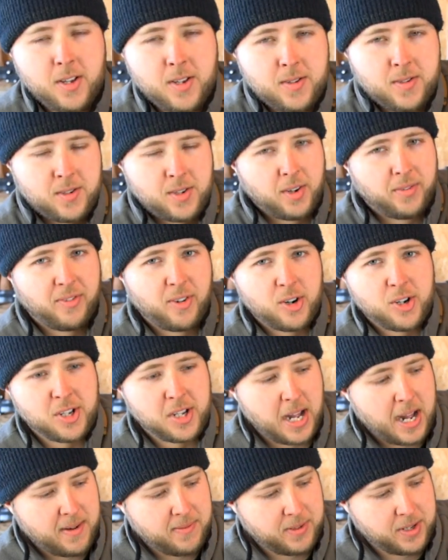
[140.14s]
So
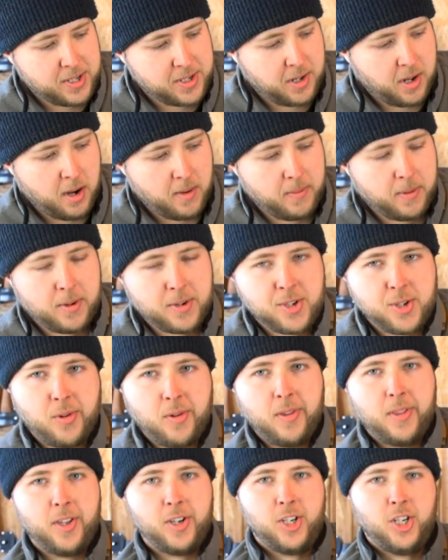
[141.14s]
first off, let's cover
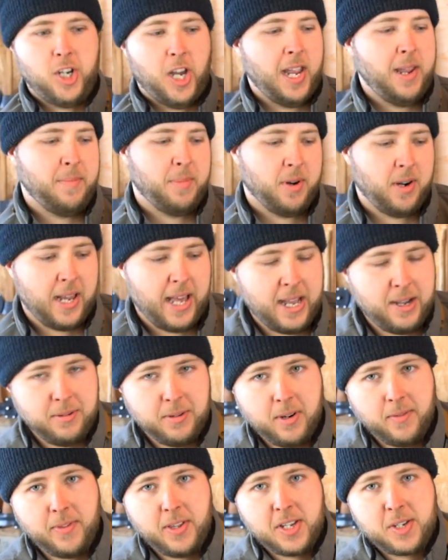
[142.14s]
sort of the shape or
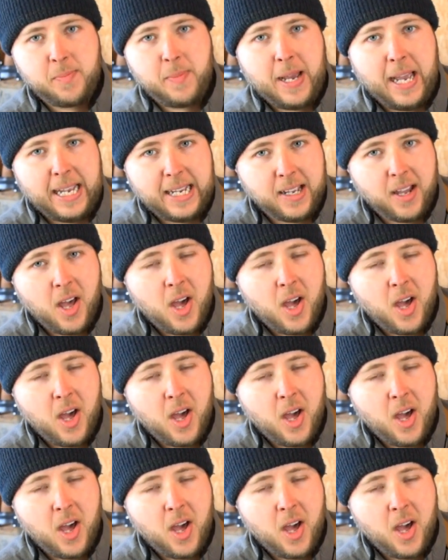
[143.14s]
layout of this bag.